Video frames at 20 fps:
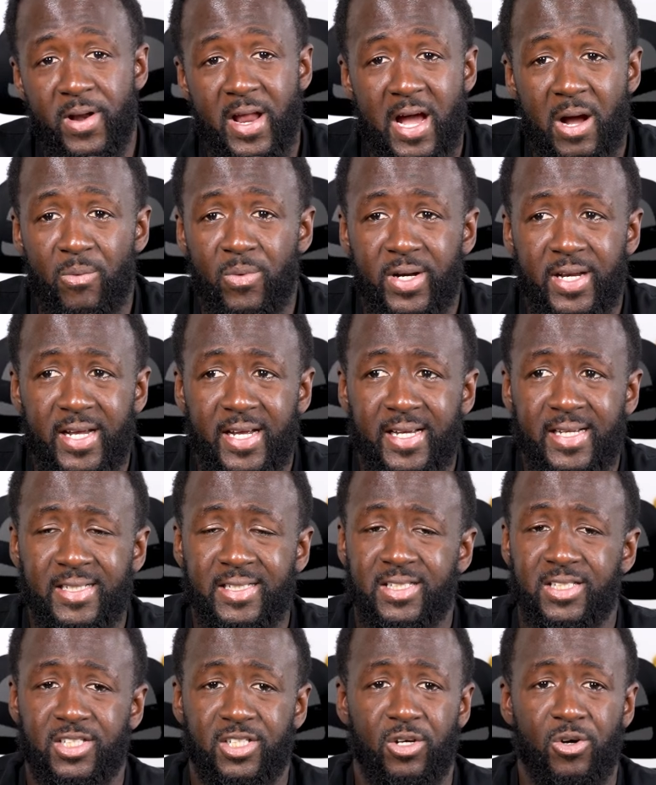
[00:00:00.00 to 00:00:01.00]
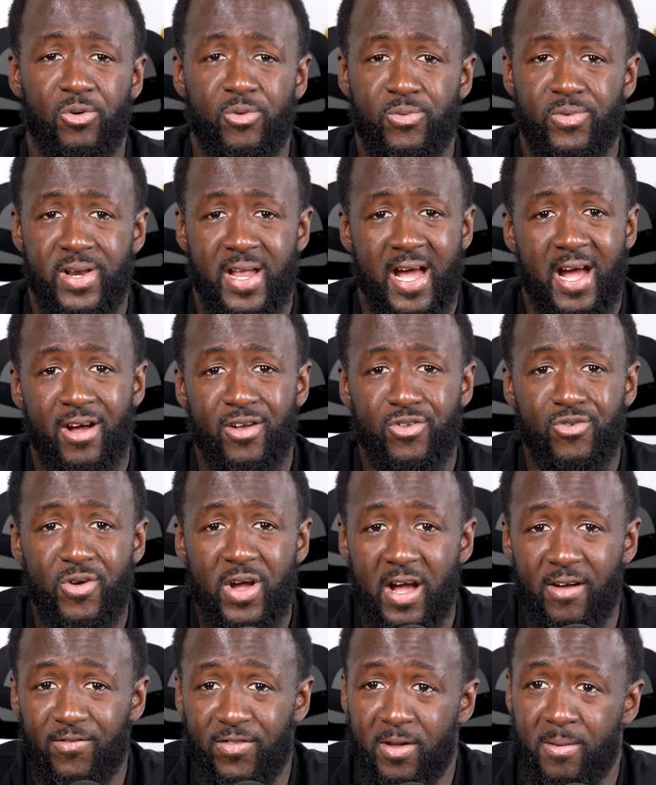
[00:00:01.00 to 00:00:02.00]
nowadays. So now you
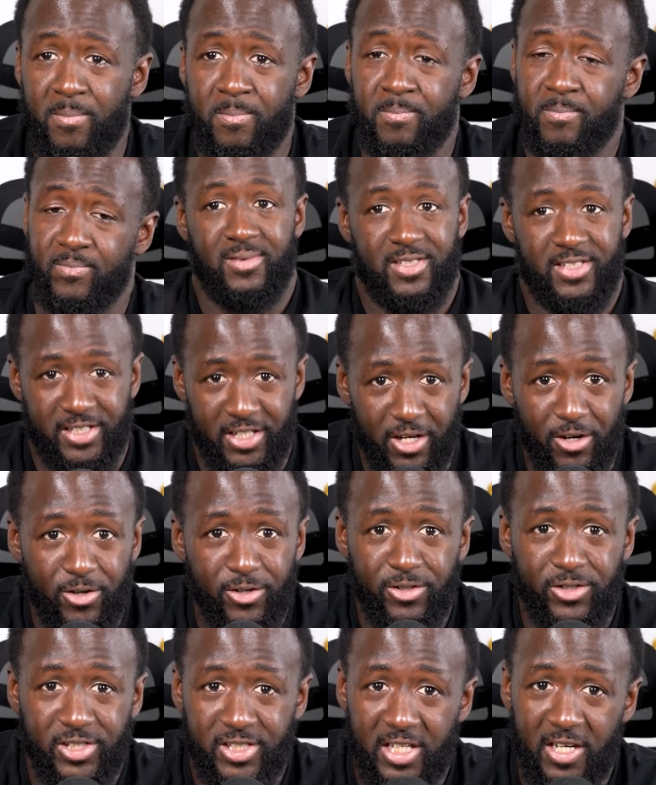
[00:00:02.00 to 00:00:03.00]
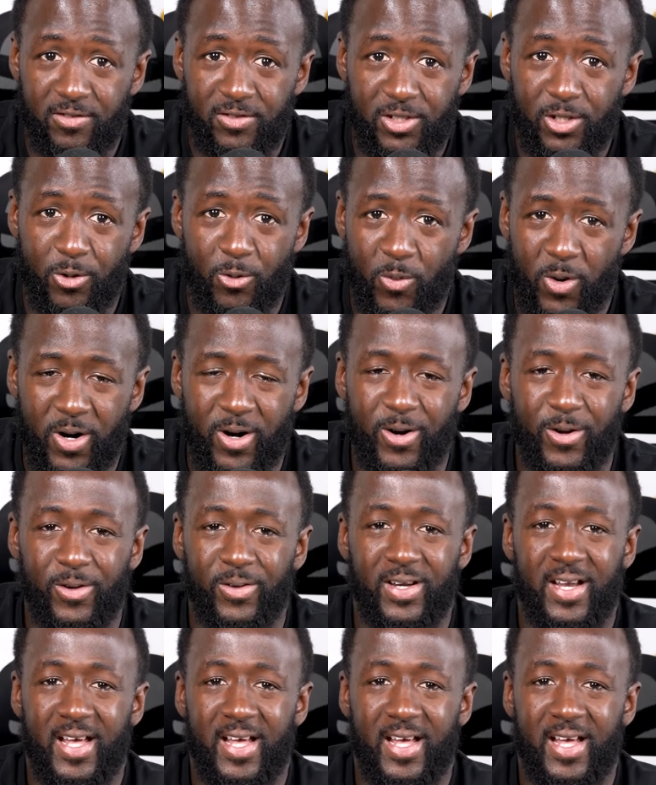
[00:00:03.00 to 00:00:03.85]
have to sell yourself to the world.